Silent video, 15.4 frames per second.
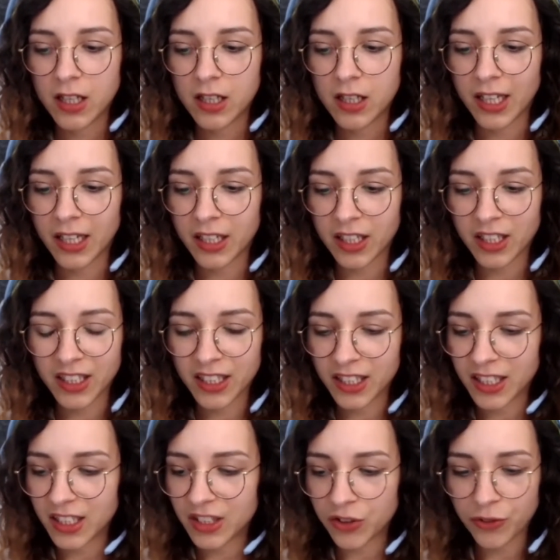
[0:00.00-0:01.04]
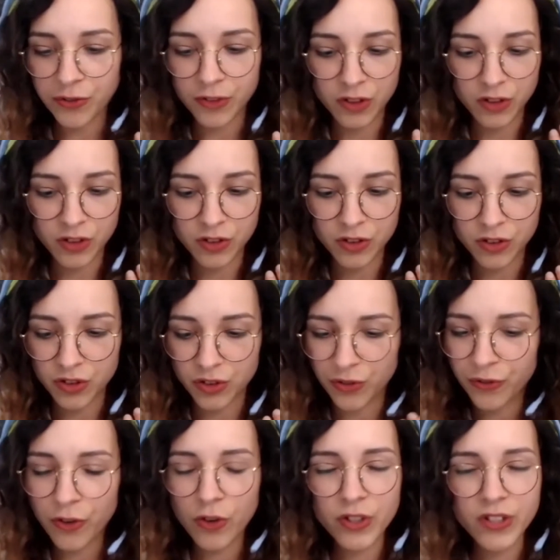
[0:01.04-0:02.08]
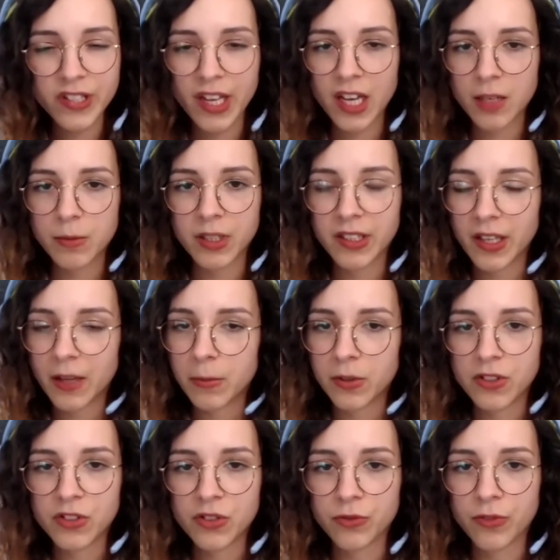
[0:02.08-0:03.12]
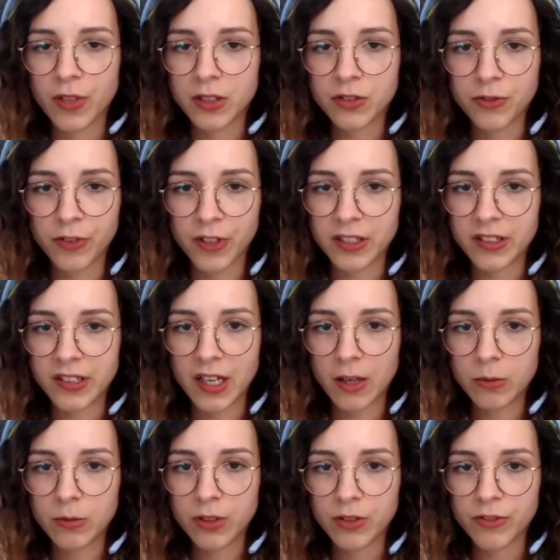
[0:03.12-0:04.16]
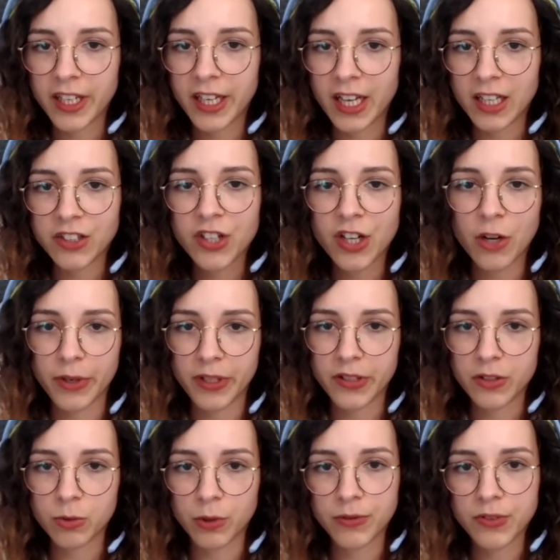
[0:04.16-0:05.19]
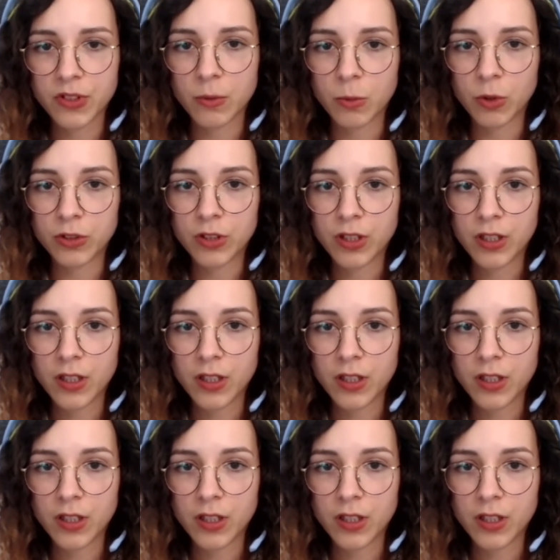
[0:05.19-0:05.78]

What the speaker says: like in the first time it happens to them to feel down, they can share it with someone,